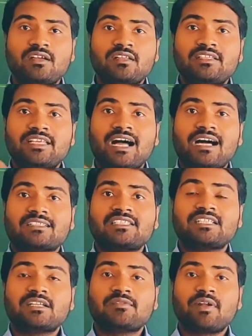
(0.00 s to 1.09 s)
the
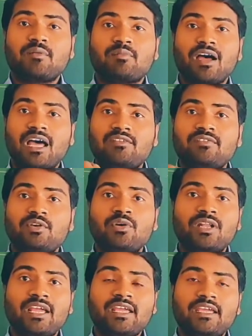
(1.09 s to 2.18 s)
oxygen from
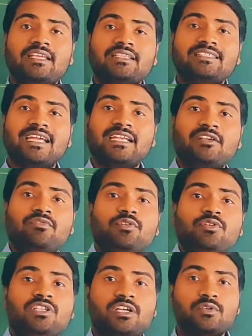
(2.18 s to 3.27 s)
alveoli is get
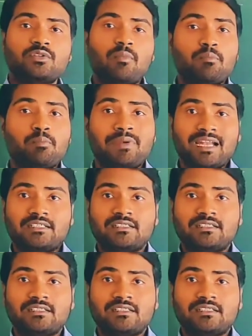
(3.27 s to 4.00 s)
diffused into the blood.